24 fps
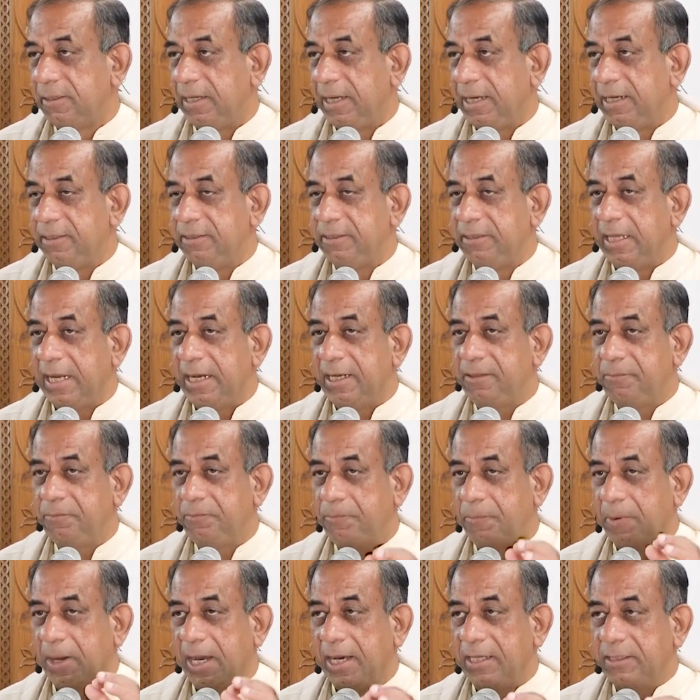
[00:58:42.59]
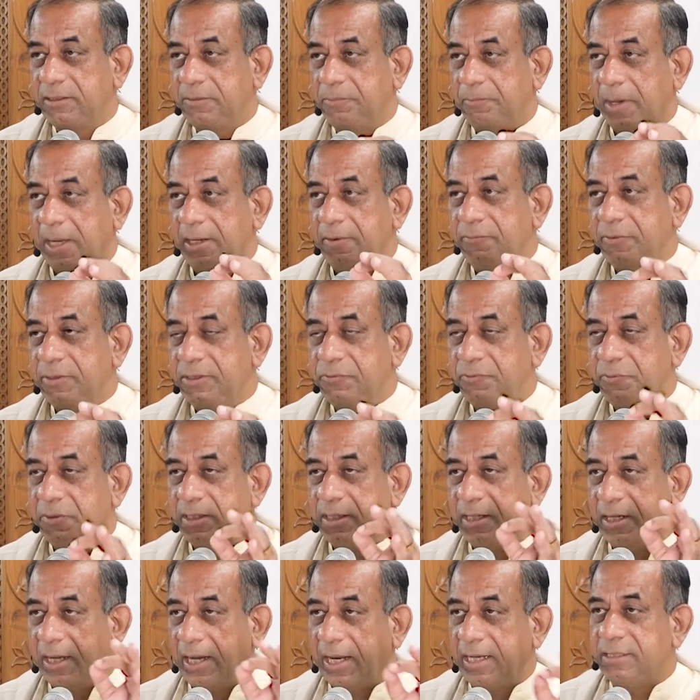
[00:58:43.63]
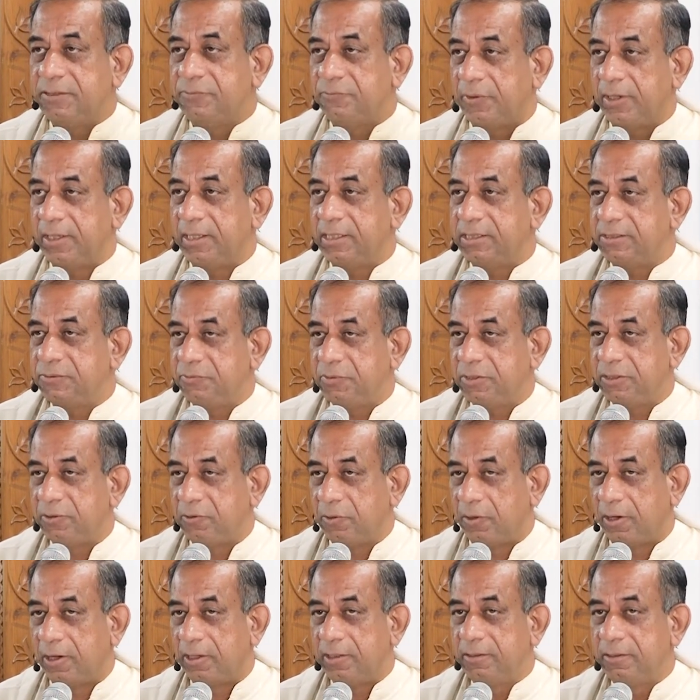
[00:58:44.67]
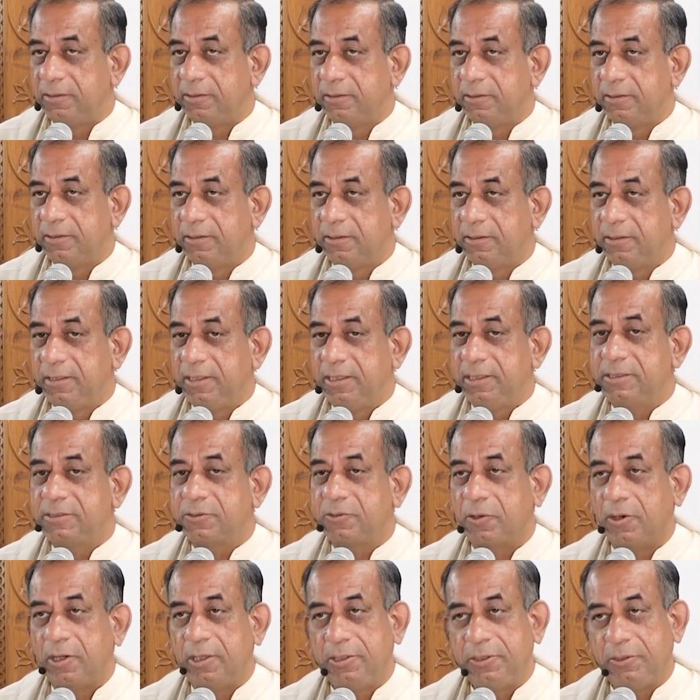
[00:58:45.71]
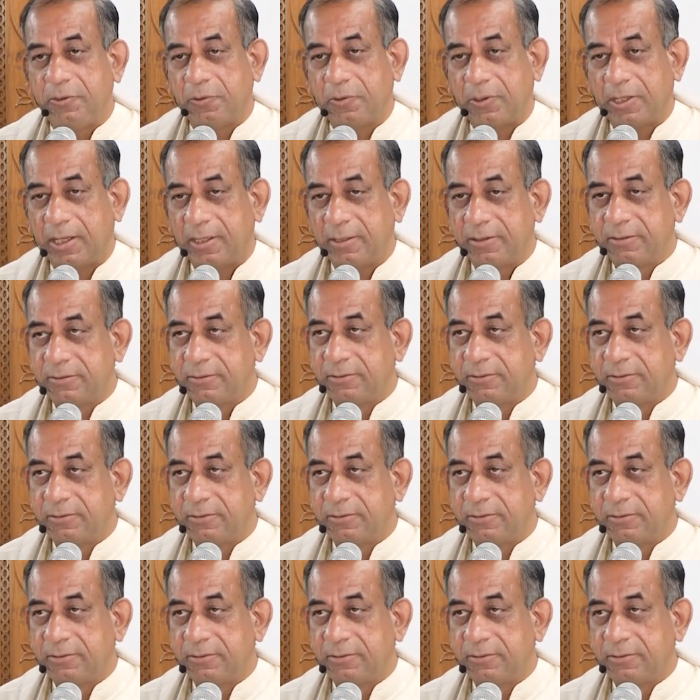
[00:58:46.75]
And that path by which we realize oneness with God is called yoga.